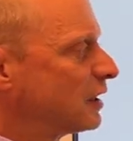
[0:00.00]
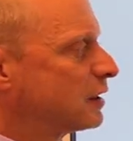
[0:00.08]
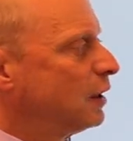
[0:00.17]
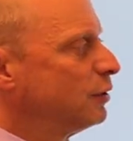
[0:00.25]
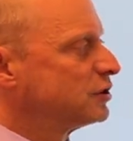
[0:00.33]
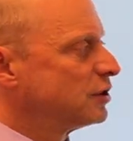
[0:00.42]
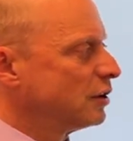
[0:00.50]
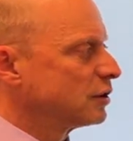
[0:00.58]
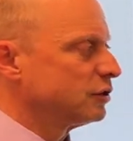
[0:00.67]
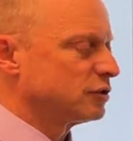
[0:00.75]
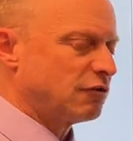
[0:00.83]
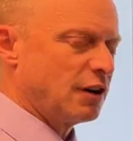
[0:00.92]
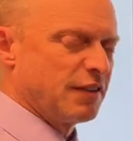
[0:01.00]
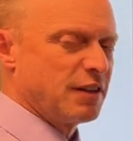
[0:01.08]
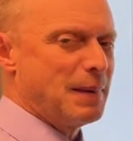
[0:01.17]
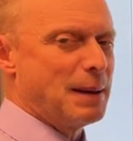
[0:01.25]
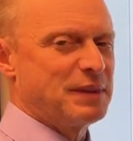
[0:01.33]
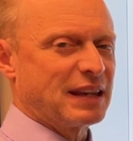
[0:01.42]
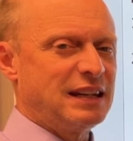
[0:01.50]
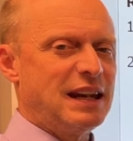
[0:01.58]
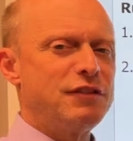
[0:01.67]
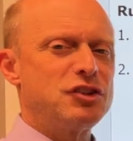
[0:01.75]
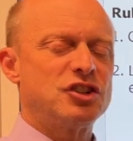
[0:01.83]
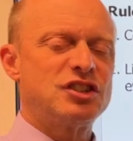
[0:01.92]
closed circles or run off the map. They can
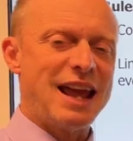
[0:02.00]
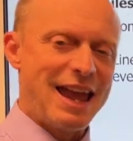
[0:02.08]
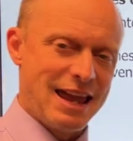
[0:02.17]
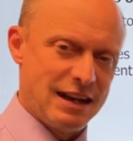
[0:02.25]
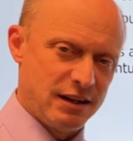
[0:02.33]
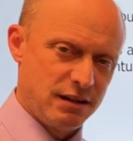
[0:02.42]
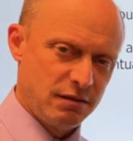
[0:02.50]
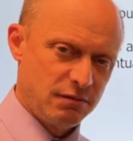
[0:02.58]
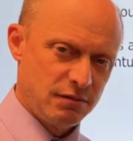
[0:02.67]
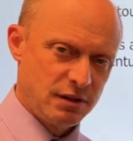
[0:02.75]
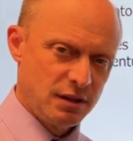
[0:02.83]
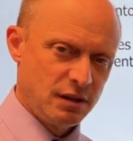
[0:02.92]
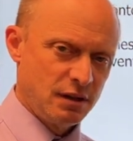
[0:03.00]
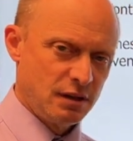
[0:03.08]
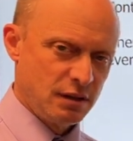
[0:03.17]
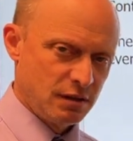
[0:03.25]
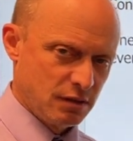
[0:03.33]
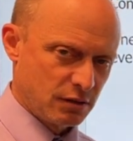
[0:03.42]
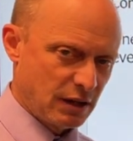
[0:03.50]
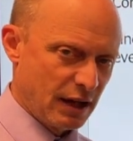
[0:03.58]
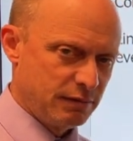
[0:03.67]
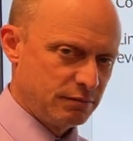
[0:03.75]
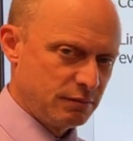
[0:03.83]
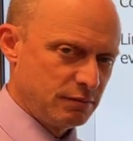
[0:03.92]
never just end. Okay?
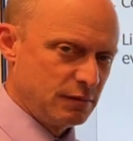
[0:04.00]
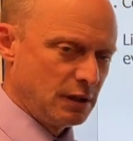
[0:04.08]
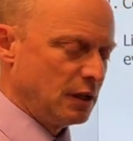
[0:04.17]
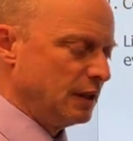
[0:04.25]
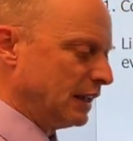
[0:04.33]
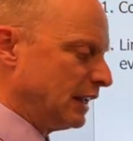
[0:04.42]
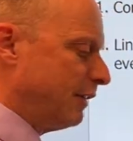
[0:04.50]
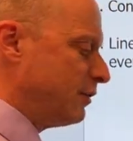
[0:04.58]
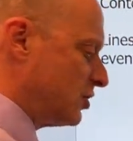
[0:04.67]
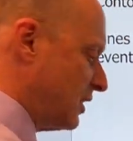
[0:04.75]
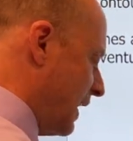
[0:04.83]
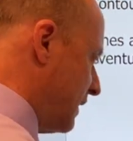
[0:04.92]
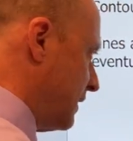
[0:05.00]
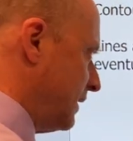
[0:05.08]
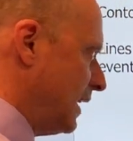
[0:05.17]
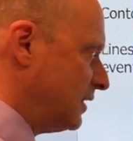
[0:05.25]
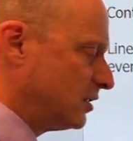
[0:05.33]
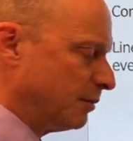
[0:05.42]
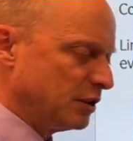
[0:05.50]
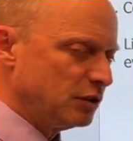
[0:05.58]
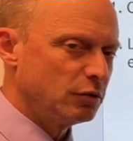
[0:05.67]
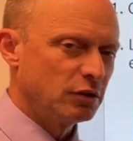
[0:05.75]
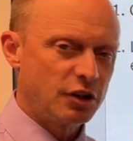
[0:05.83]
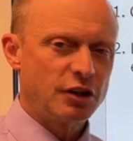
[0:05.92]
You never just end, and that's something you
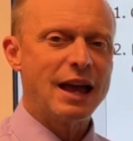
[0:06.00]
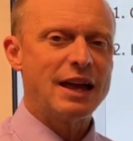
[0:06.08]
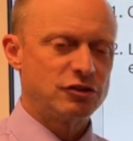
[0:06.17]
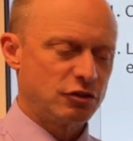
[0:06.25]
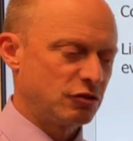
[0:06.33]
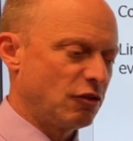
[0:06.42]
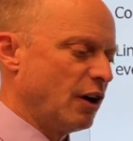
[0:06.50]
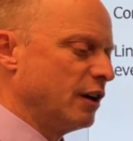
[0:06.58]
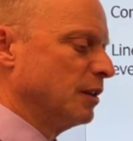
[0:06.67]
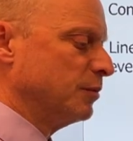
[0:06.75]
learn as you're drawing them.